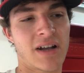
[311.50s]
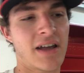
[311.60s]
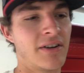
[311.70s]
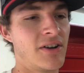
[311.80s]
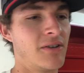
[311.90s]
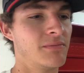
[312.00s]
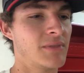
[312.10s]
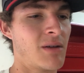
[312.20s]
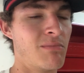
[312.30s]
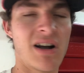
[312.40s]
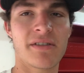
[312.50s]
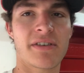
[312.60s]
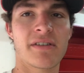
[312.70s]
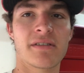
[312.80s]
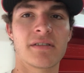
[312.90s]
I don't know, a
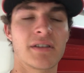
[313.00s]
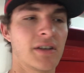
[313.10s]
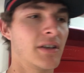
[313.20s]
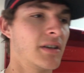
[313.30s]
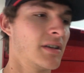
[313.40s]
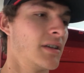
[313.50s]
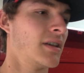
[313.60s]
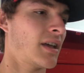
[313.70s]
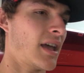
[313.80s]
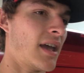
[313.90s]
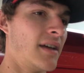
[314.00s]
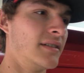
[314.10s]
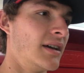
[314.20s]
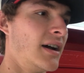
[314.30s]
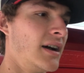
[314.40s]
month.
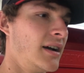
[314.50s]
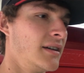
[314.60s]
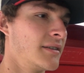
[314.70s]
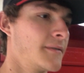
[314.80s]
And I